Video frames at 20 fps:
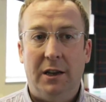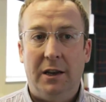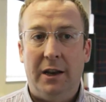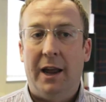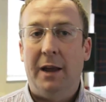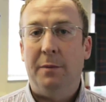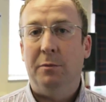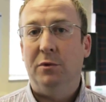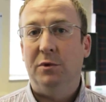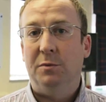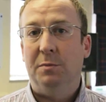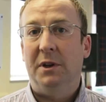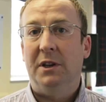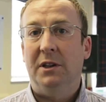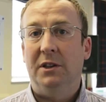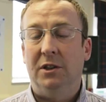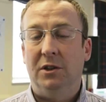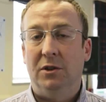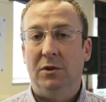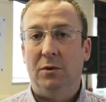enables
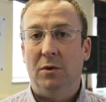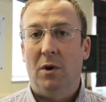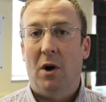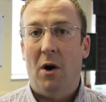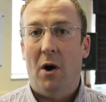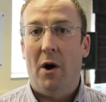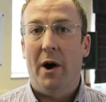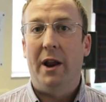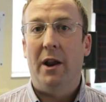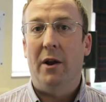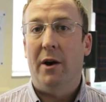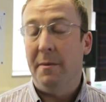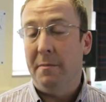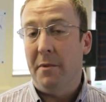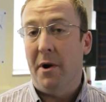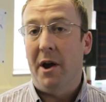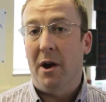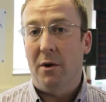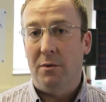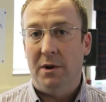me to highlight
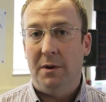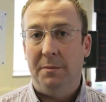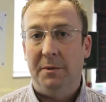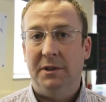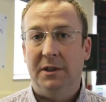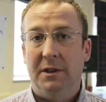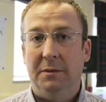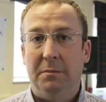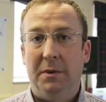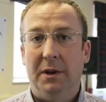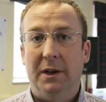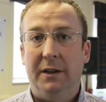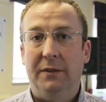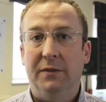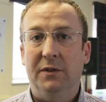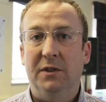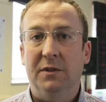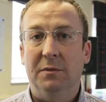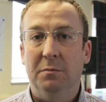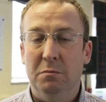my own limiting
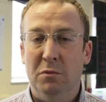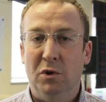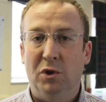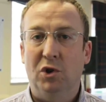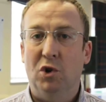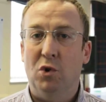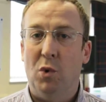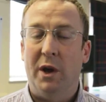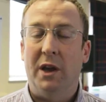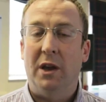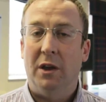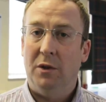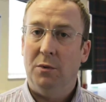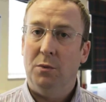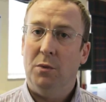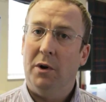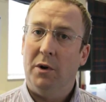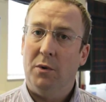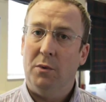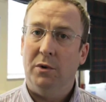beliefs much quicker
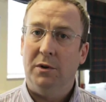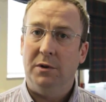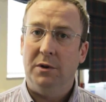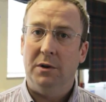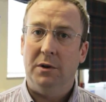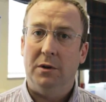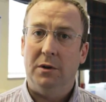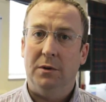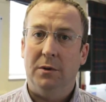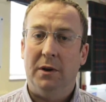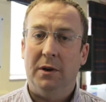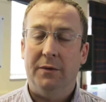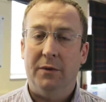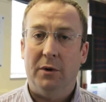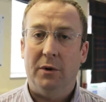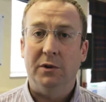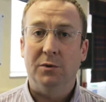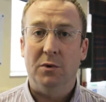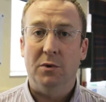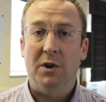than what I would do if
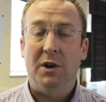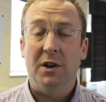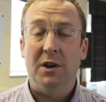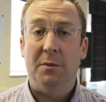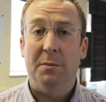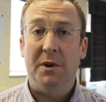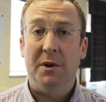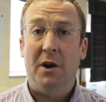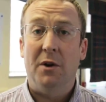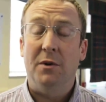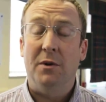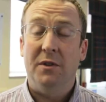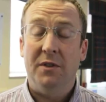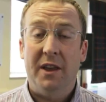I was working on my own,